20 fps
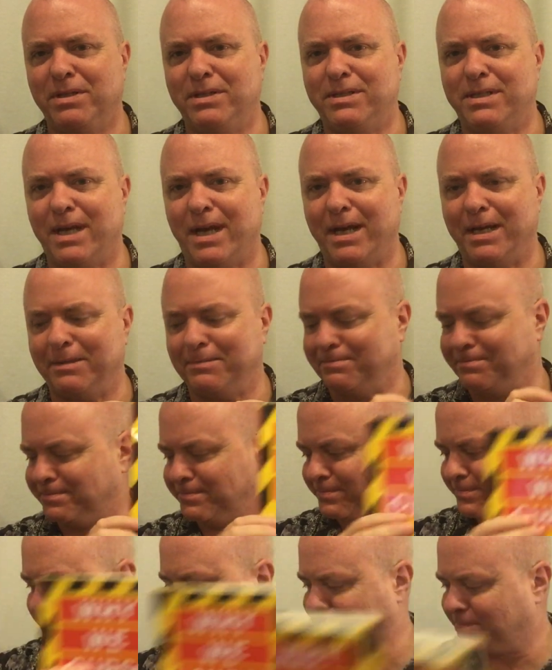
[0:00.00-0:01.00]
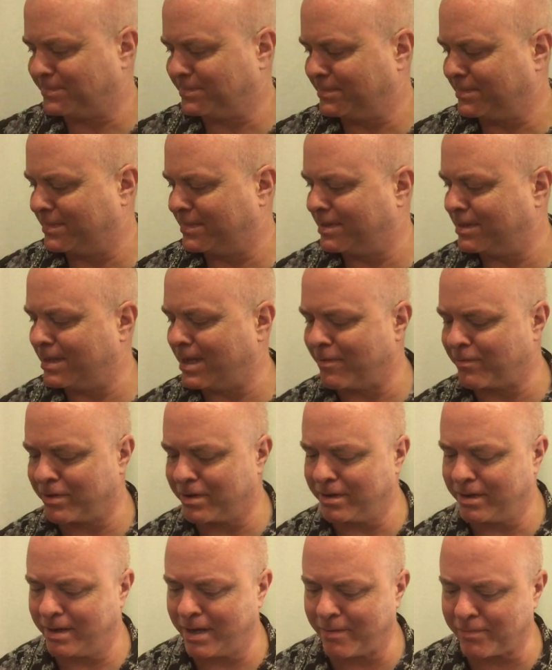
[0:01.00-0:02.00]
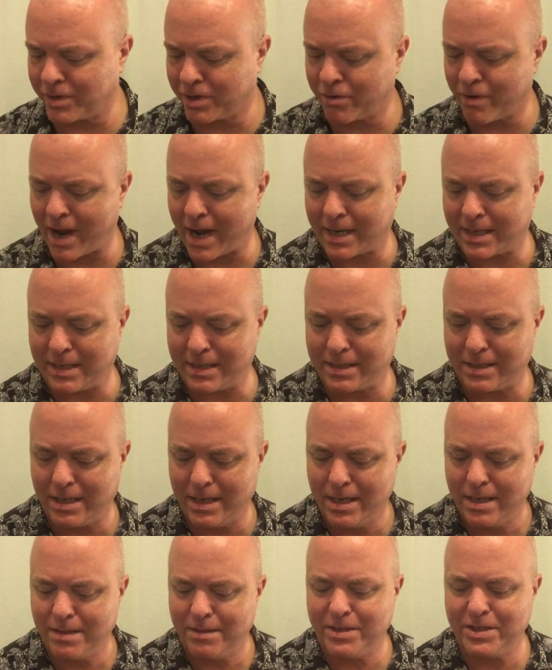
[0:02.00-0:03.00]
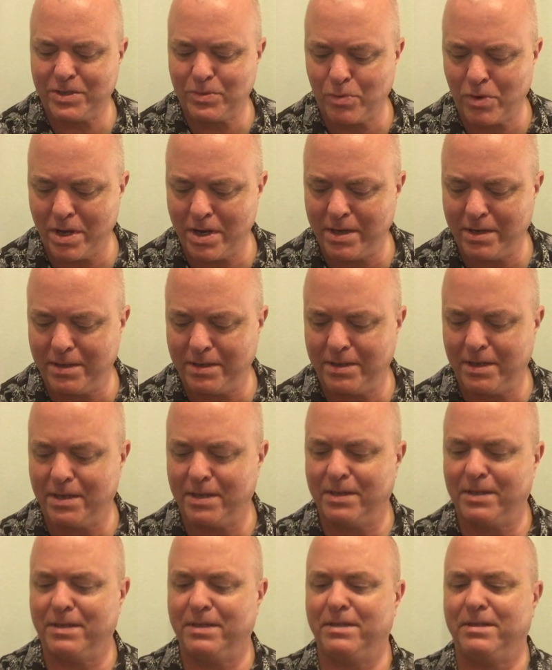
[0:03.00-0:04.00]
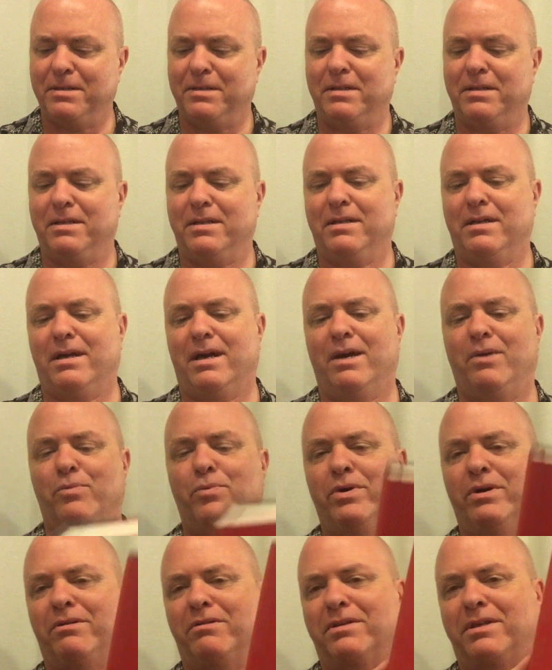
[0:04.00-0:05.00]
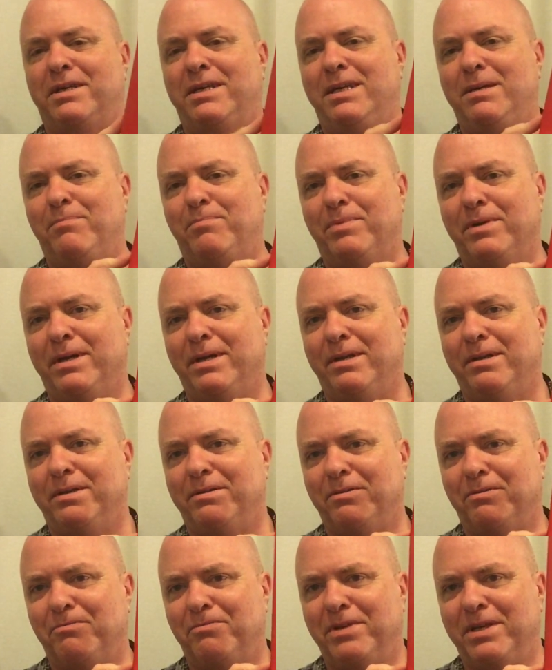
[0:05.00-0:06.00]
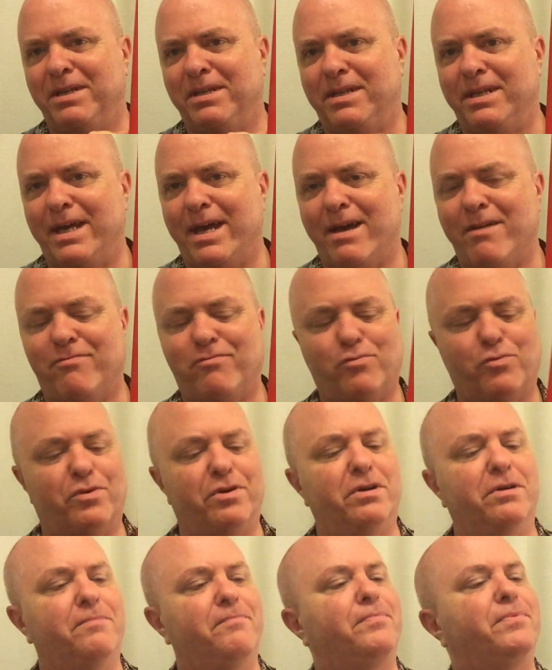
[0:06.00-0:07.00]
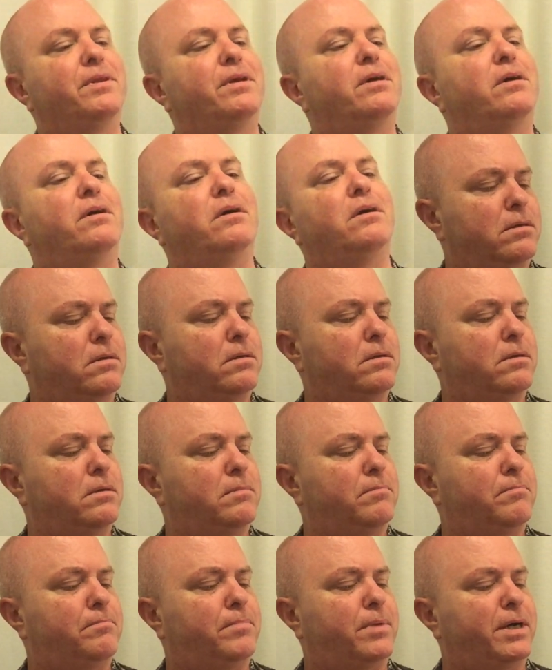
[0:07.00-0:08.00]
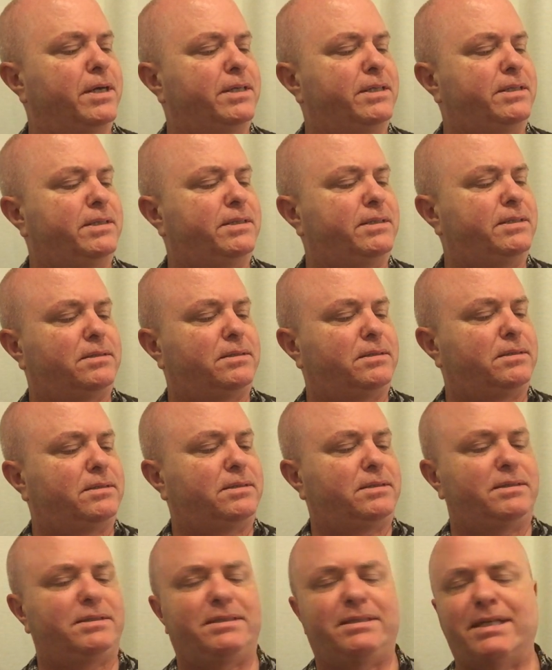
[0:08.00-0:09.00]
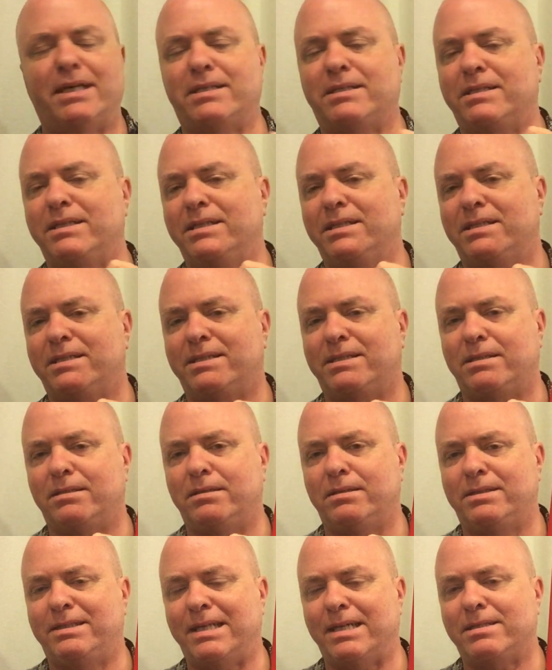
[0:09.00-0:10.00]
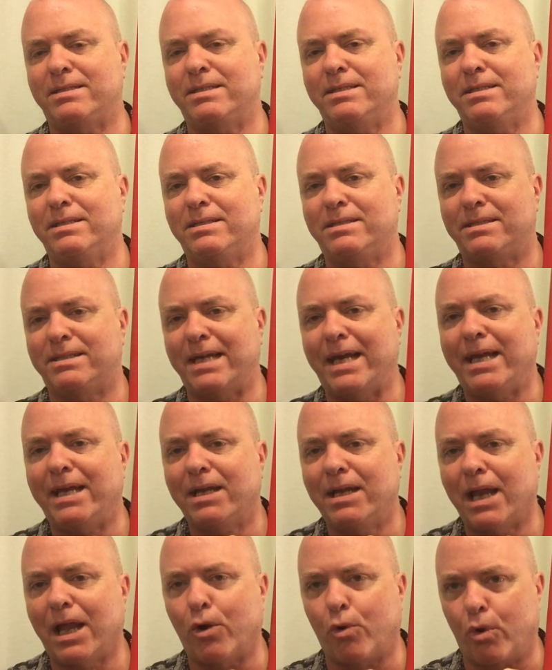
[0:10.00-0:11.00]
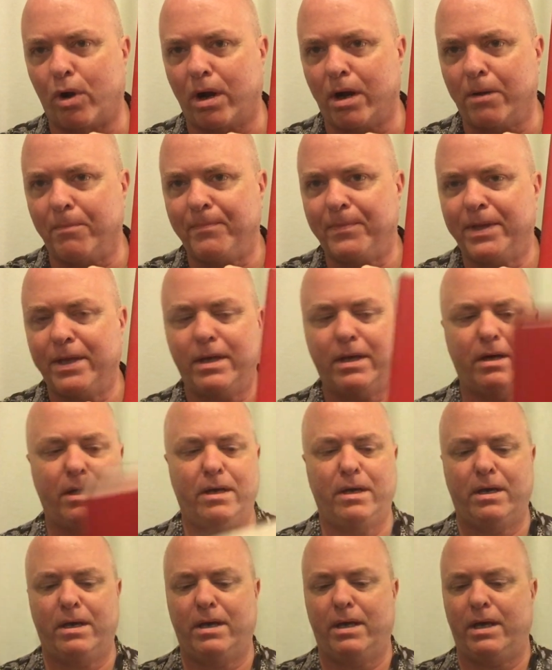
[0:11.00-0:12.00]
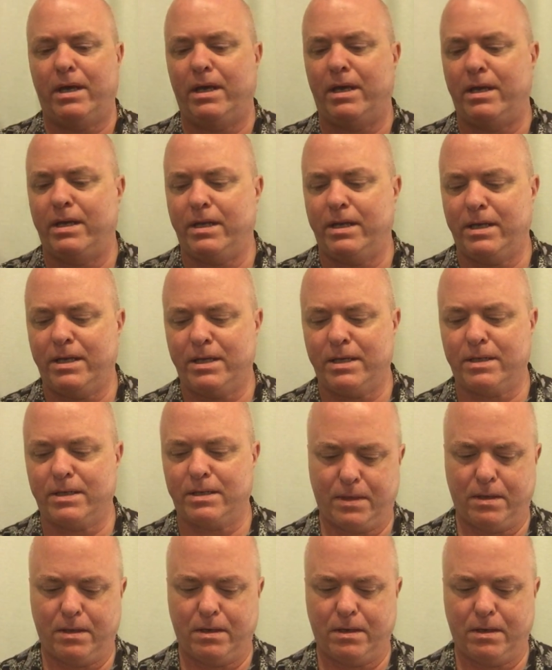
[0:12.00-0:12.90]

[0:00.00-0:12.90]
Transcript: J. Never cracked it. This one I will keep and read. The F Word by Jesse Shadlower, and it